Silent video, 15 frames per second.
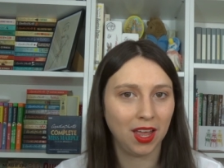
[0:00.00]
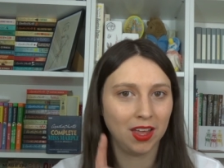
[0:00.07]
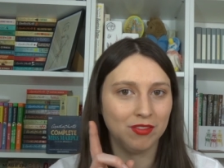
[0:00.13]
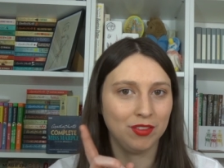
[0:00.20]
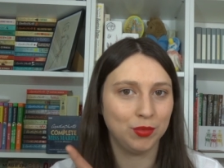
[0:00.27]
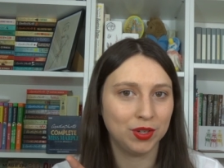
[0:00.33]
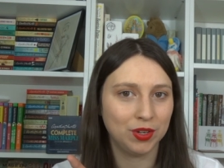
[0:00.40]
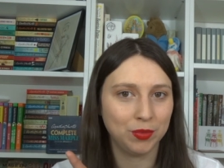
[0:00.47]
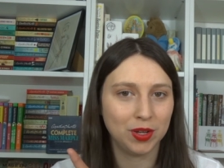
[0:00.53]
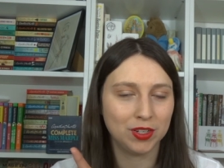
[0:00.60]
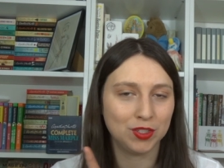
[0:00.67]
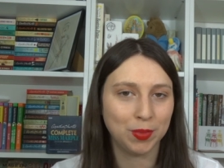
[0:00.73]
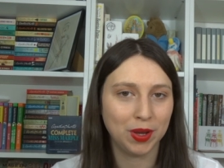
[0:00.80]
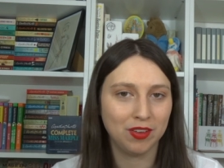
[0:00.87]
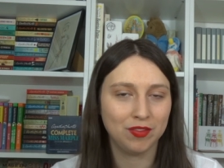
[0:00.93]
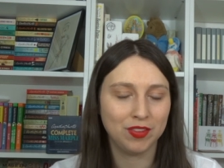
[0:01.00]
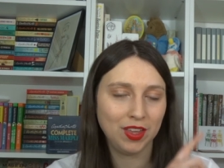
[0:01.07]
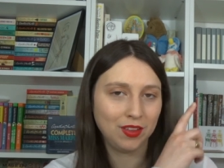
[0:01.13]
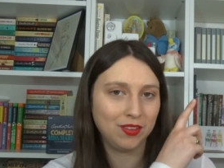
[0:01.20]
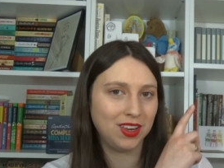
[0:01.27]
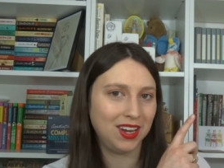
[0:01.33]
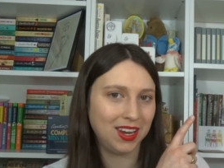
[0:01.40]
If you want to watch my
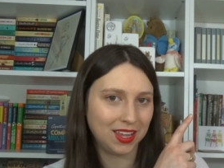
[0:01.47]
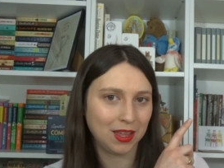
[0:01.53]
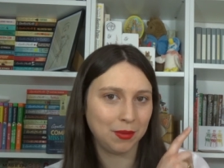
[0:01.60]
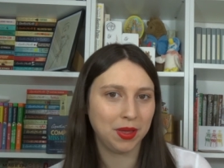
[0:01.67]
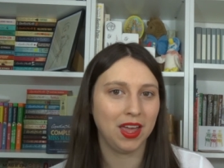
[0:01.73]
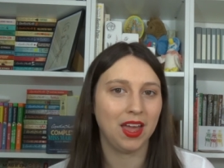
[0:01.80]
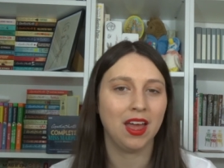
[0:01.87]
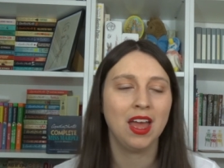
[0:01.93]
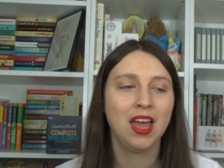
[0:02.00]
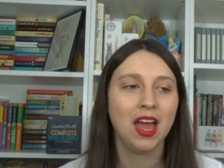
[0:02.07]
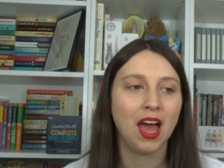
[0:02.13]
review, link up here.